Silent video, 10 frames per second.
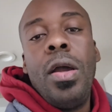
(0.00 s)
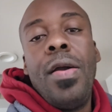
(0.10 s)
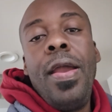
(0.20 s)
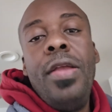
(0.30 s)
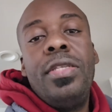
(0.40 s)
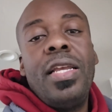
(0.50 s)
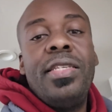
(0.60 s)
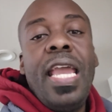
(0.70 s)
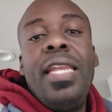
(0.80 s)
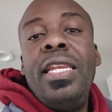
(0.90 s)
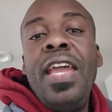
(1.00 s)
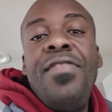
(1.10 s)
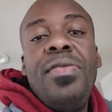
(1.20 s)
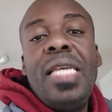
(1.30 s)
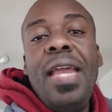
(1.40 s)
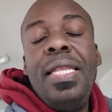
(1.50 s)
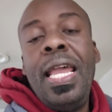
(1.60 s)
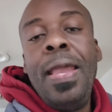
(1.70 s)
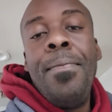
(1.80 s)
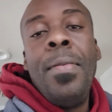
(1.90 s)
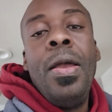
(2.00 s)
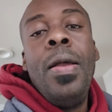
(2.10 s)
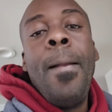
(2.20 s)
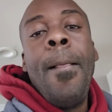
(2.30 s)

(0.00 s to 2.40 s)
All right. It's like a Scandinavian type name,